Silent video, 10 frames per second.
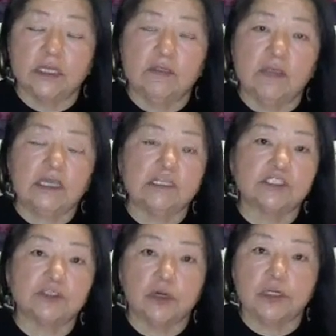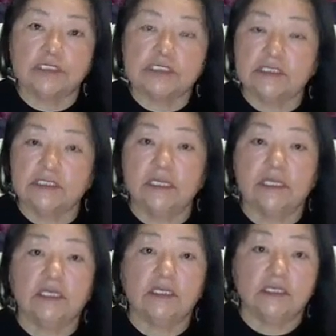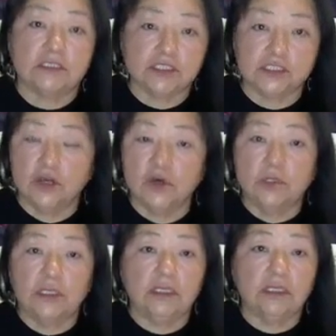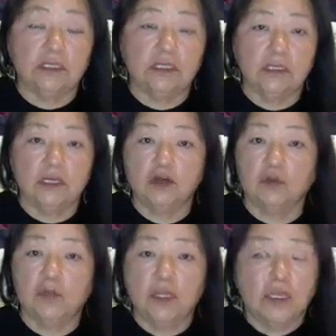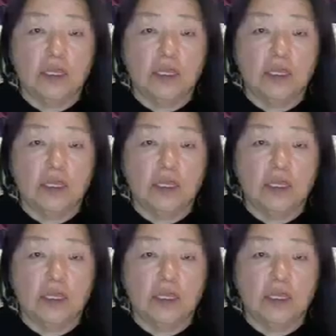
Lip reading: and then it started sleeting and snowing, and, you know,